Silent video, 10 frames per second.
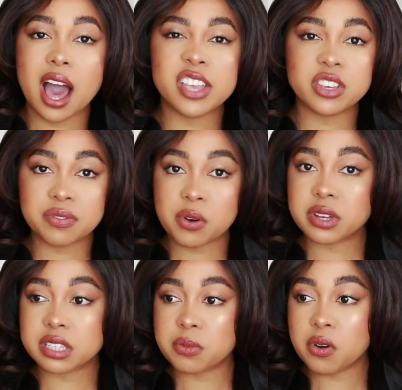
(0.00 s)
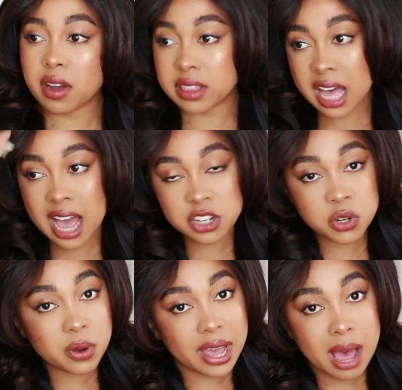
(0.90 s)
I just focus more on the
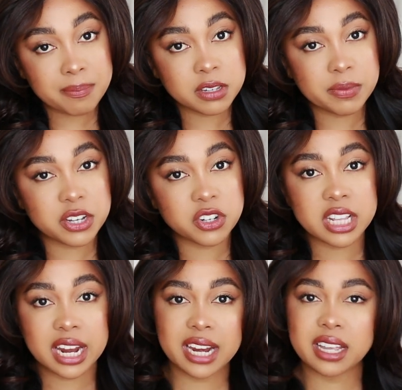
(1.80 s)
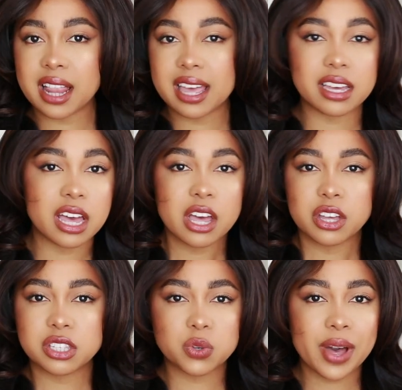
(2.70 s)
actual cap to make sure that any like
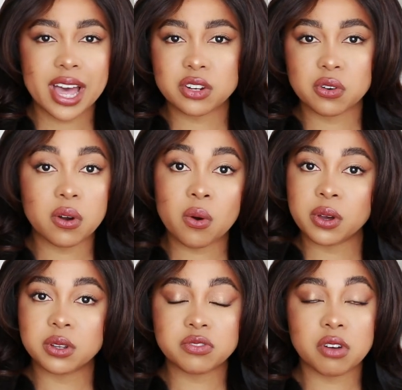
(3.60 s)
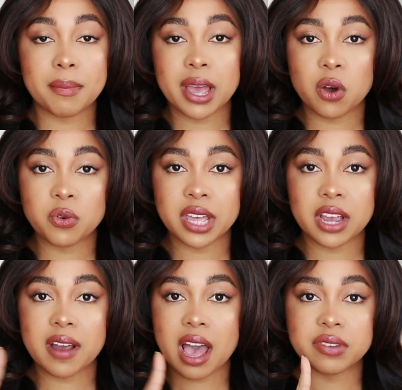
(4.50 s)
sweat or oils from my own
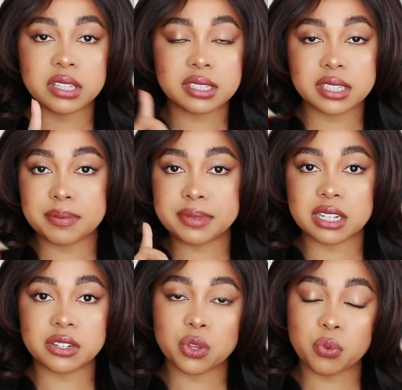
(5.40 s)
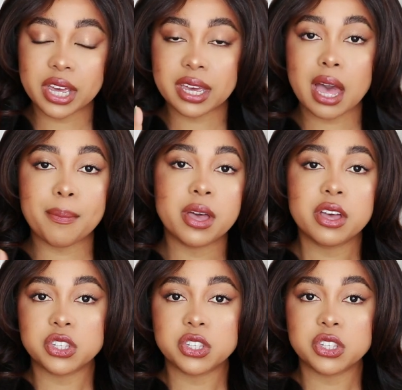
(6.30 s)
hair haven't seeped into the wig cap.